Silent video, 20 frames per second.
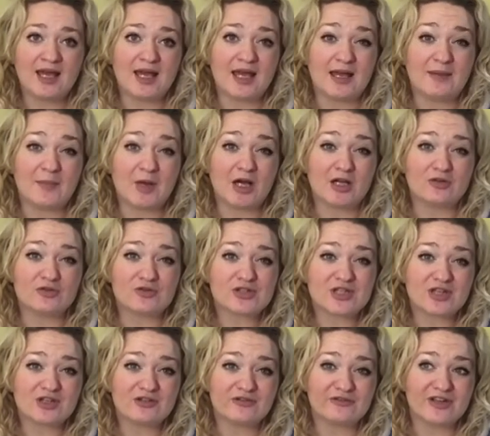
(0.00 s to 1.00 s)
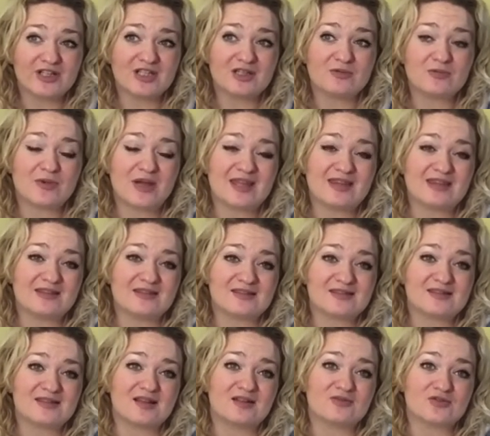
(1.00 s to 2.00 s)
I also couldn't find anywhere that
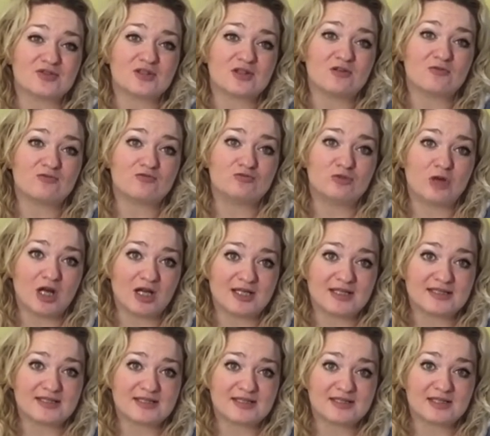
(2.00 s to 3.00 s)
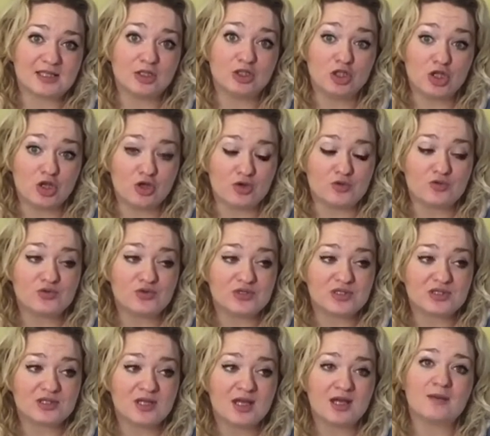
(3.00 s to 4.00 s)
sells rice
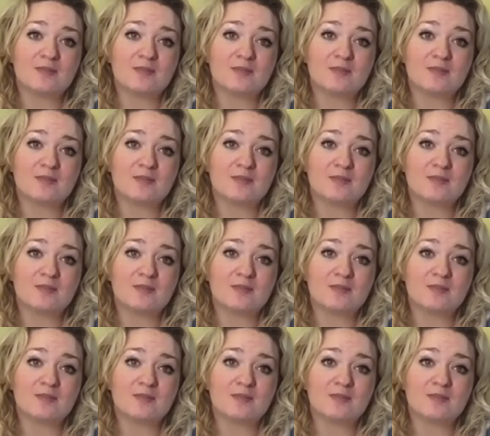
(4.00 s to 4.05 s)
loose,